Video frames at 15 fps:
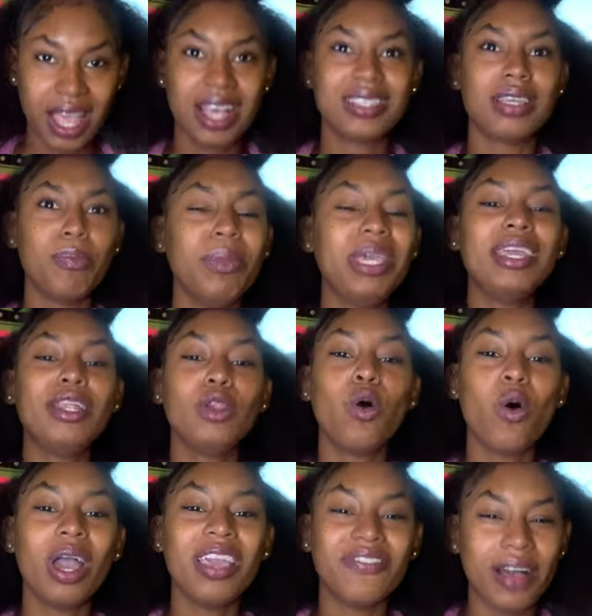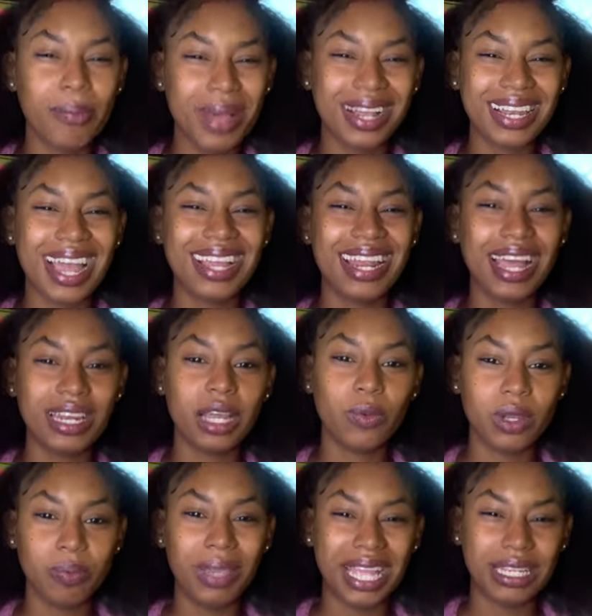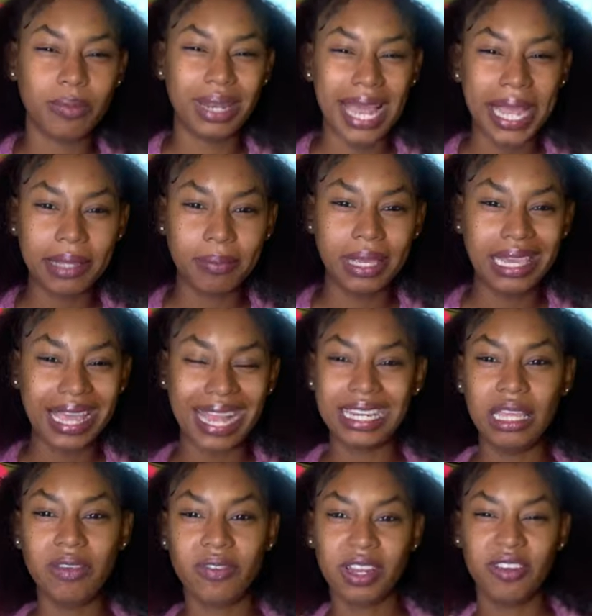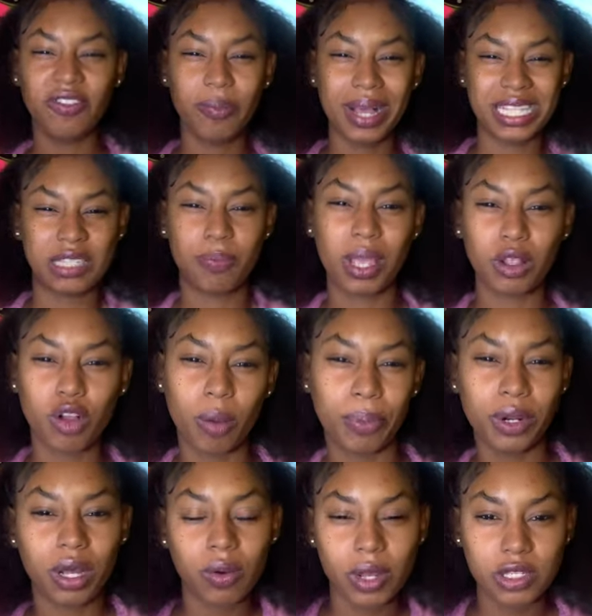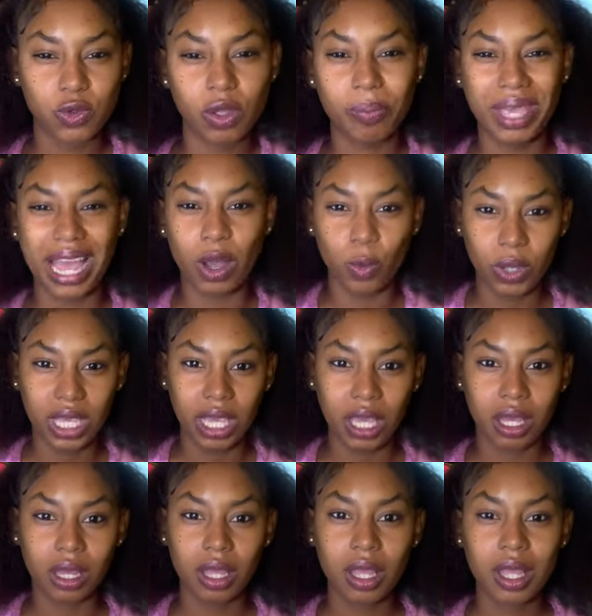So me know if a man like that there with me and him like me, and even if he must spend a couple hours with me a week,